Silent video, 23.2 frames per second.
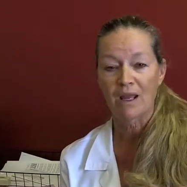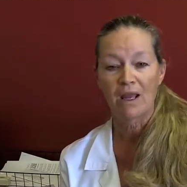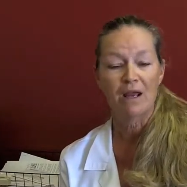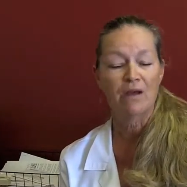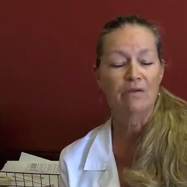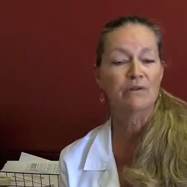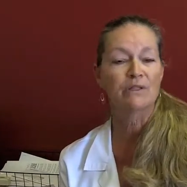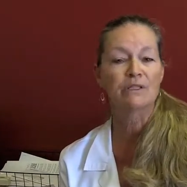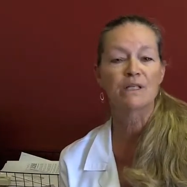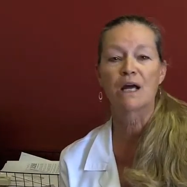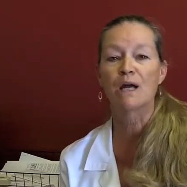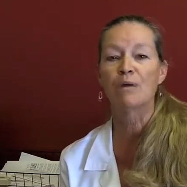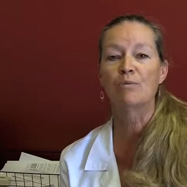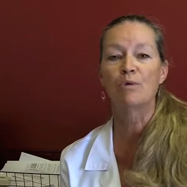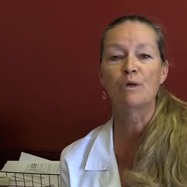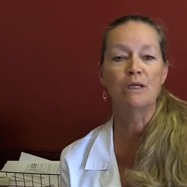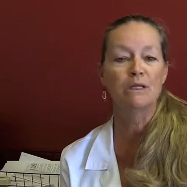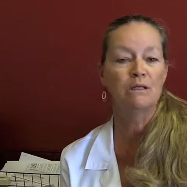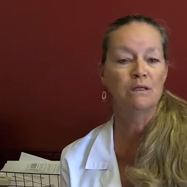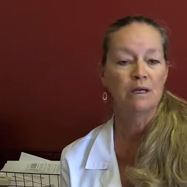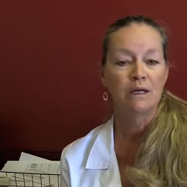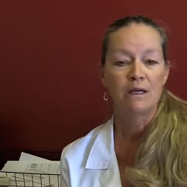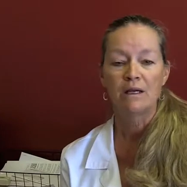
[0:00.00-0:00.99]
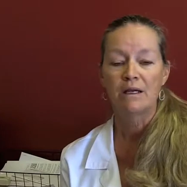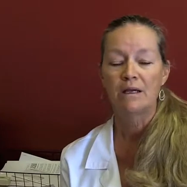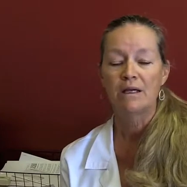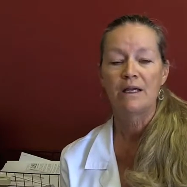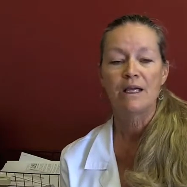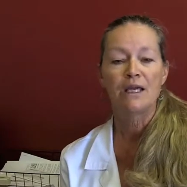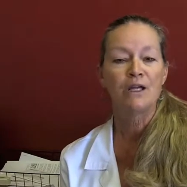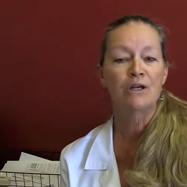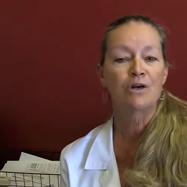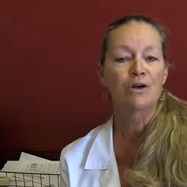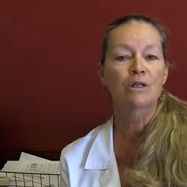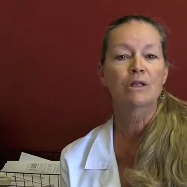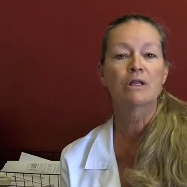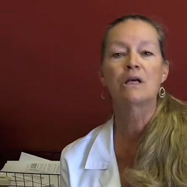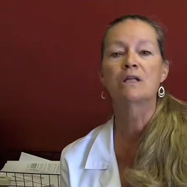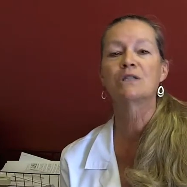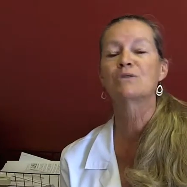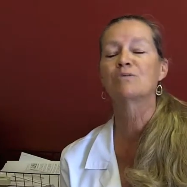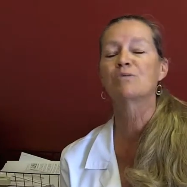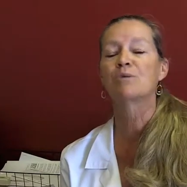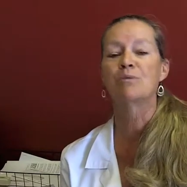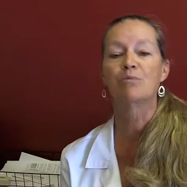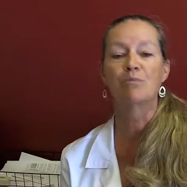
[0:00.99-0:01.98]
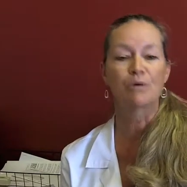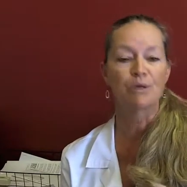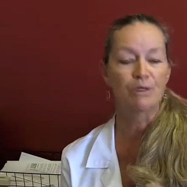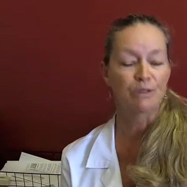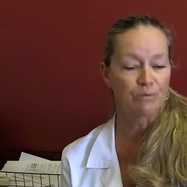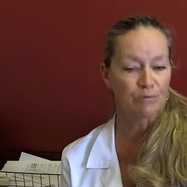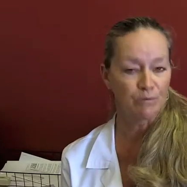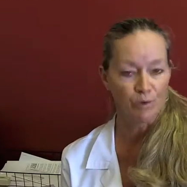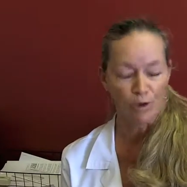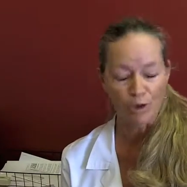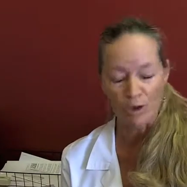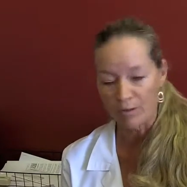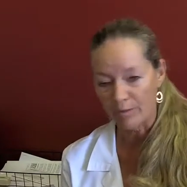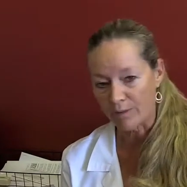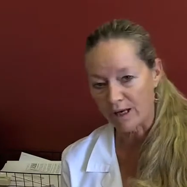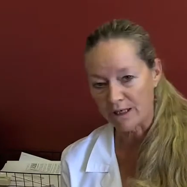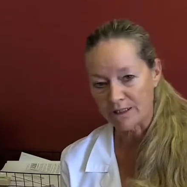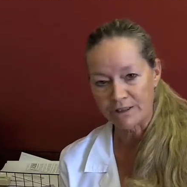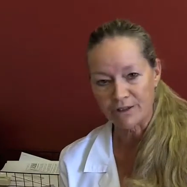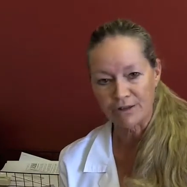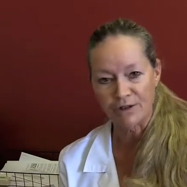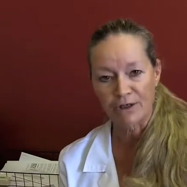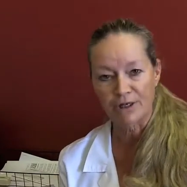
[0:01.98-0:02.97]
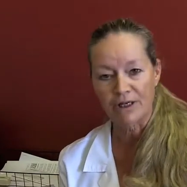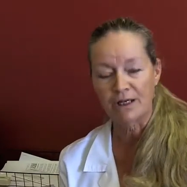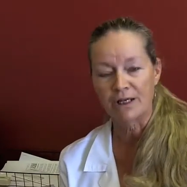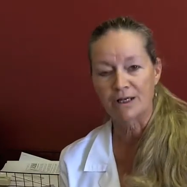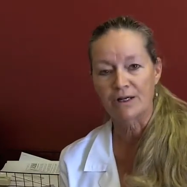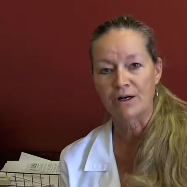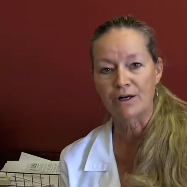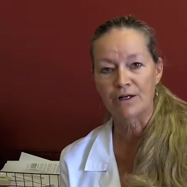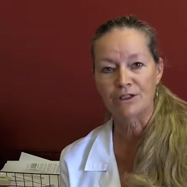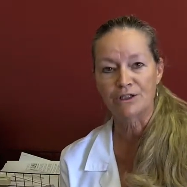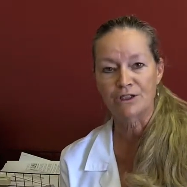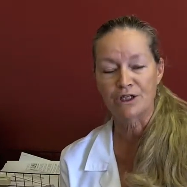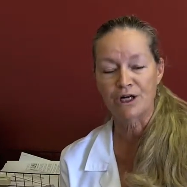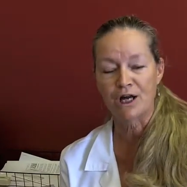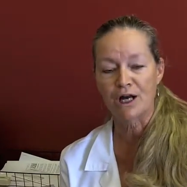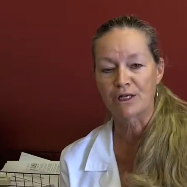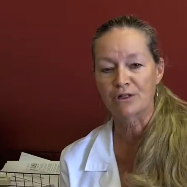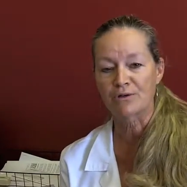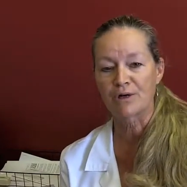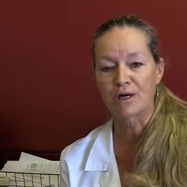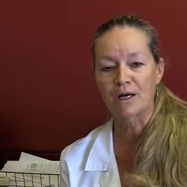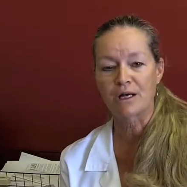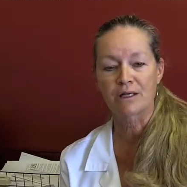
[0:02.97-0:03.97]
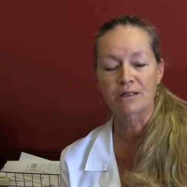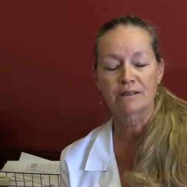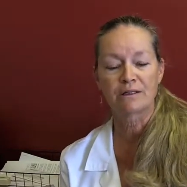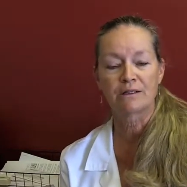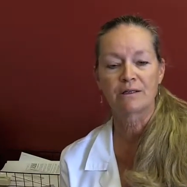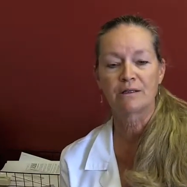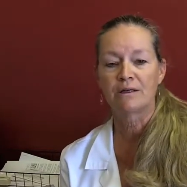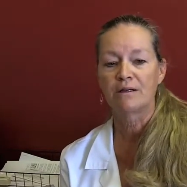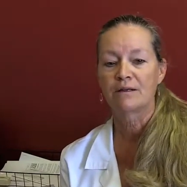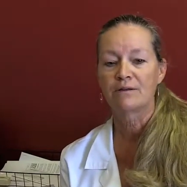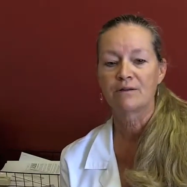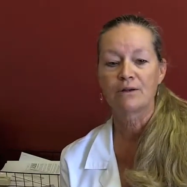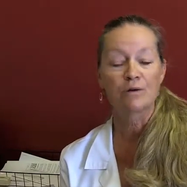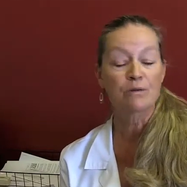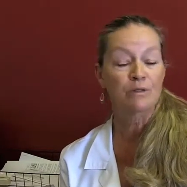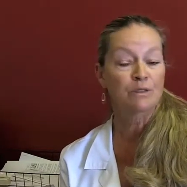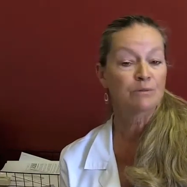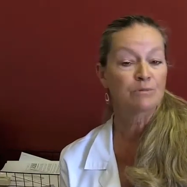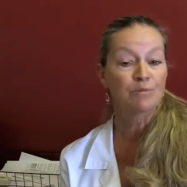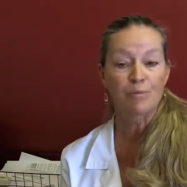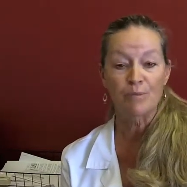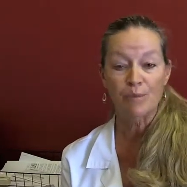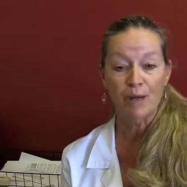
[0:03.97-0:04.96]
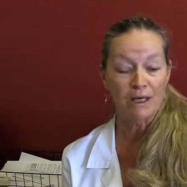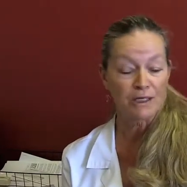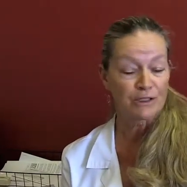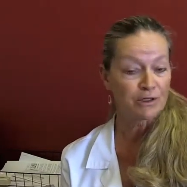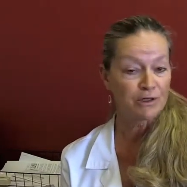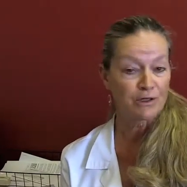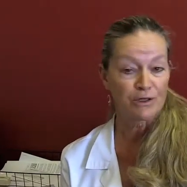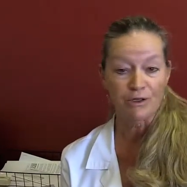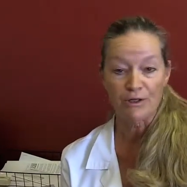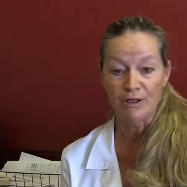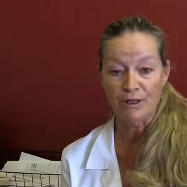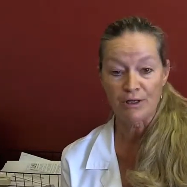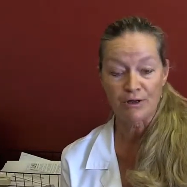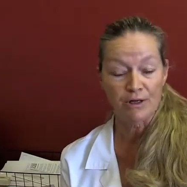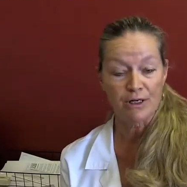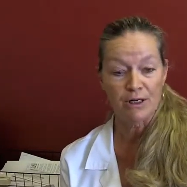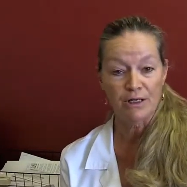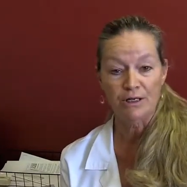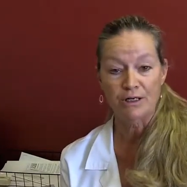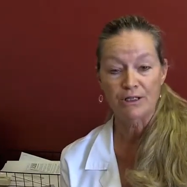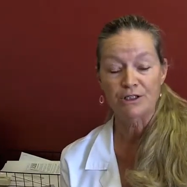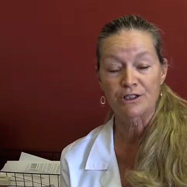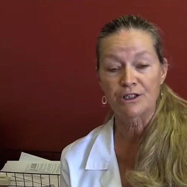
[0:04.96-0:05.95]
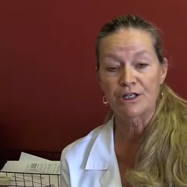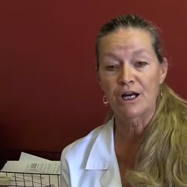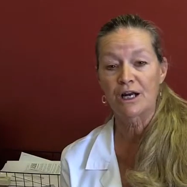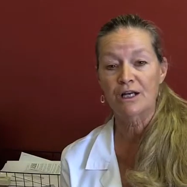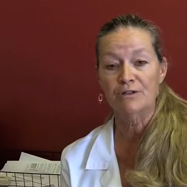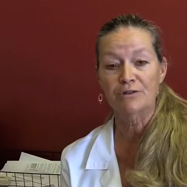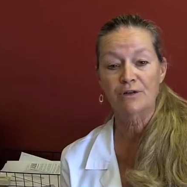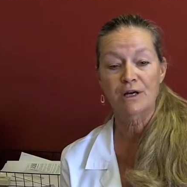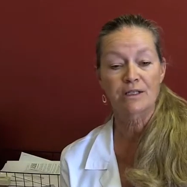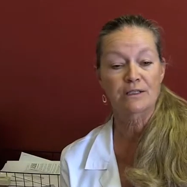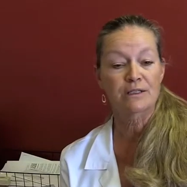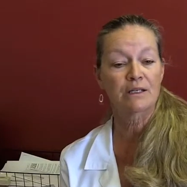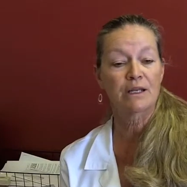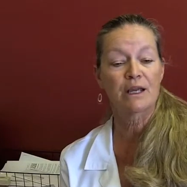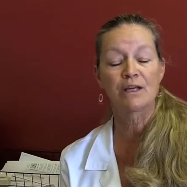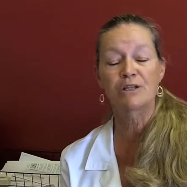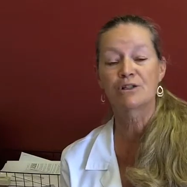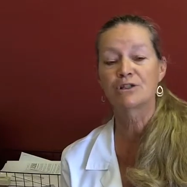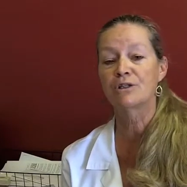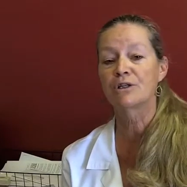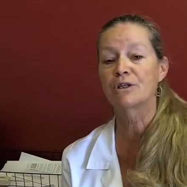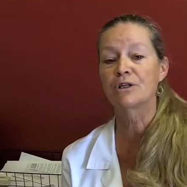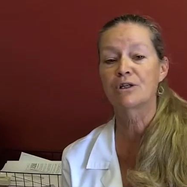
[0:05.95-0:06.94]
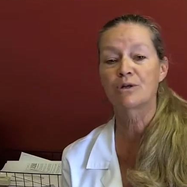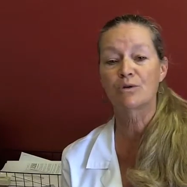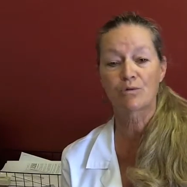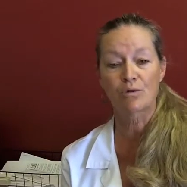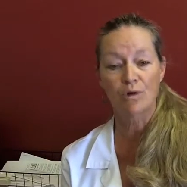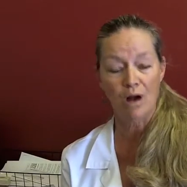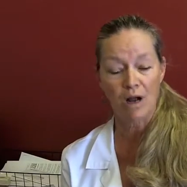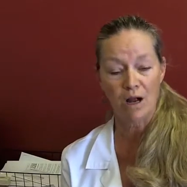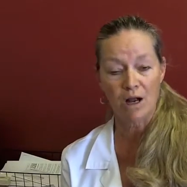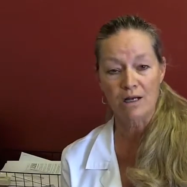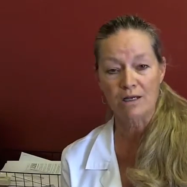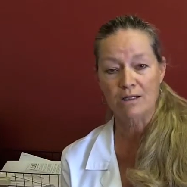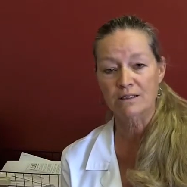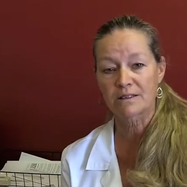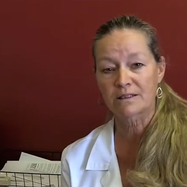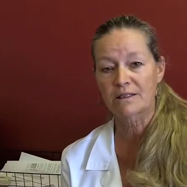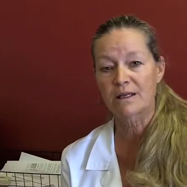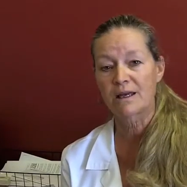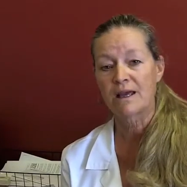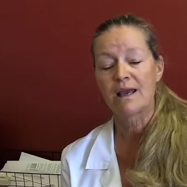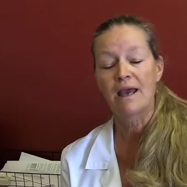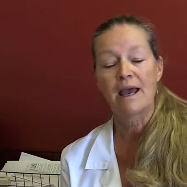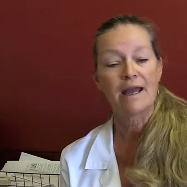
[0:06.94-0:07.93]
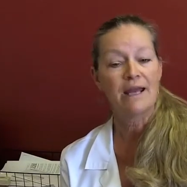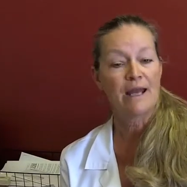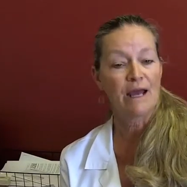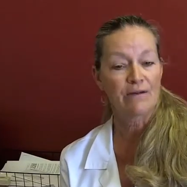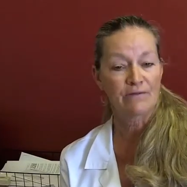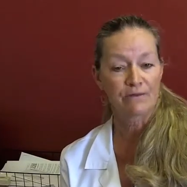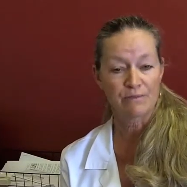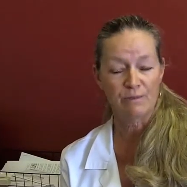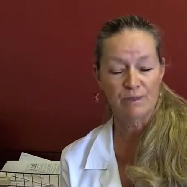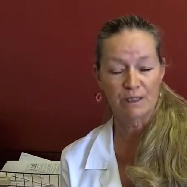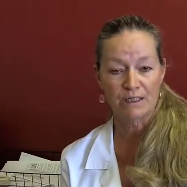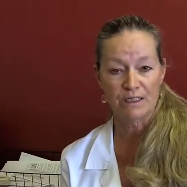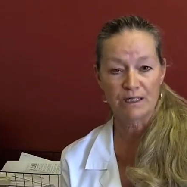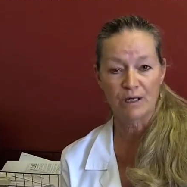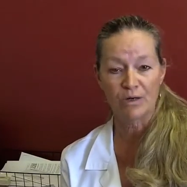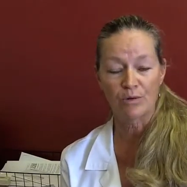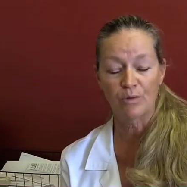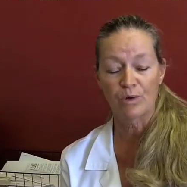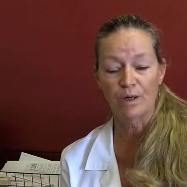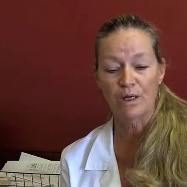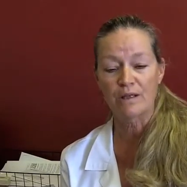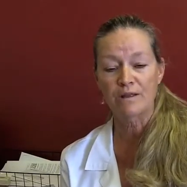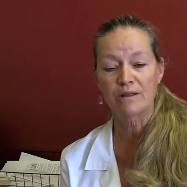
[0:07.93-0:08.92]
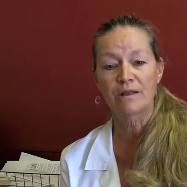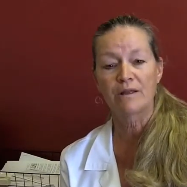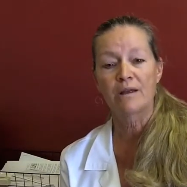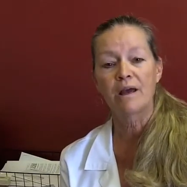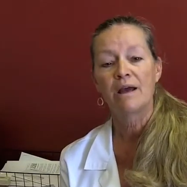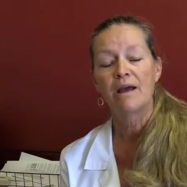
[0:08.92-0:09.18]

Every time we eat our lunch, we put more bacteria in our GI tract. Those bacteria that are in our GI tract occasionally cross and have to be dealt with.